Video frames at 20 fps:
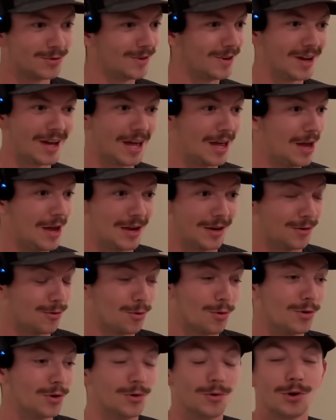it
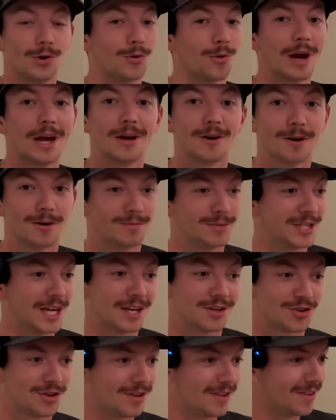grew into a greater
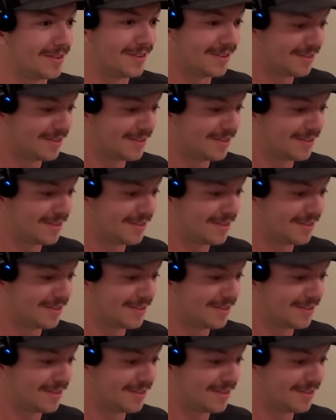obsession